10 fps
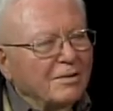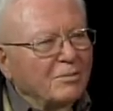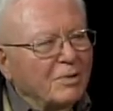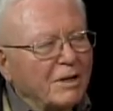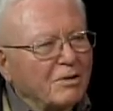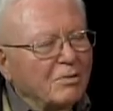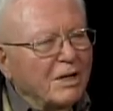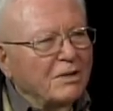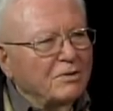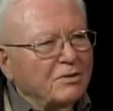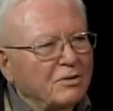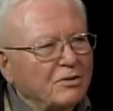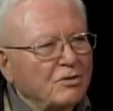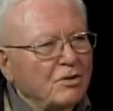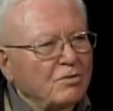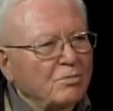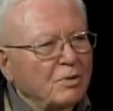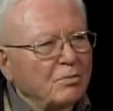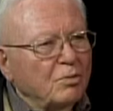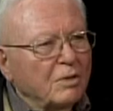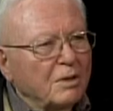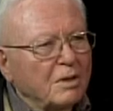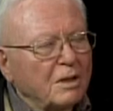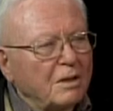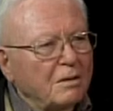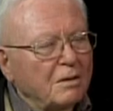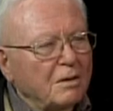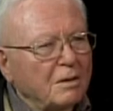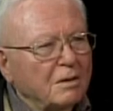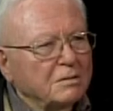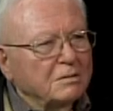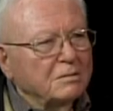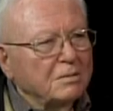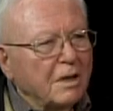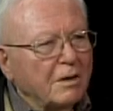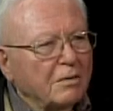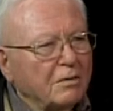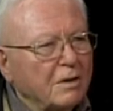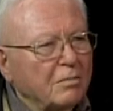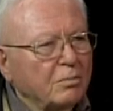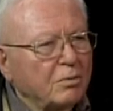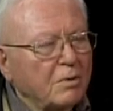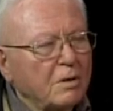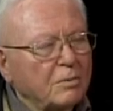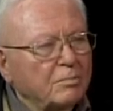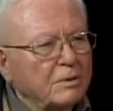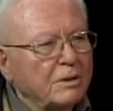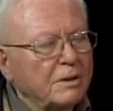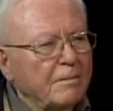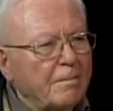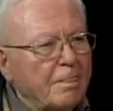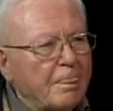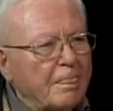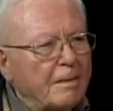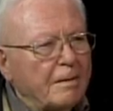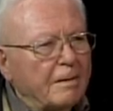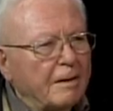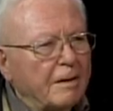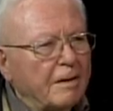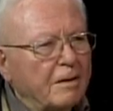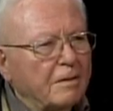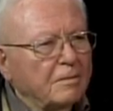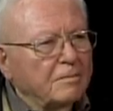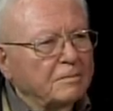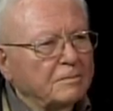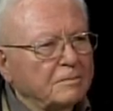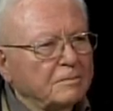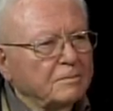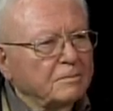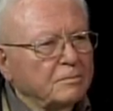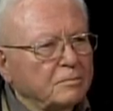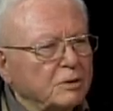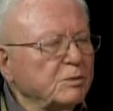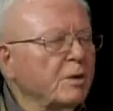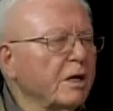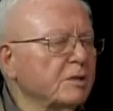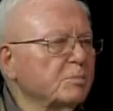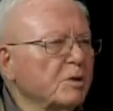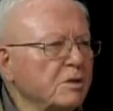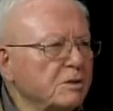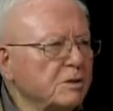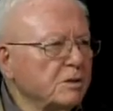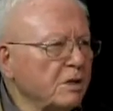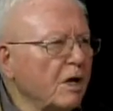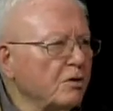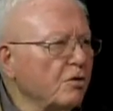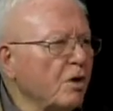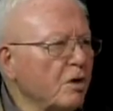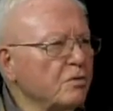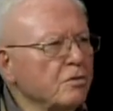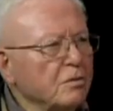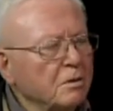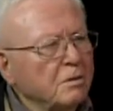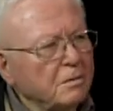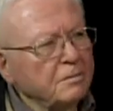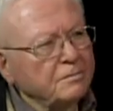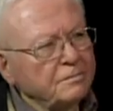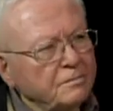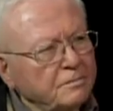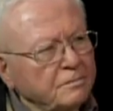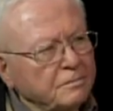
my greatest achievement, more than anything else, I think probably um, was my experiences in education. Awesome.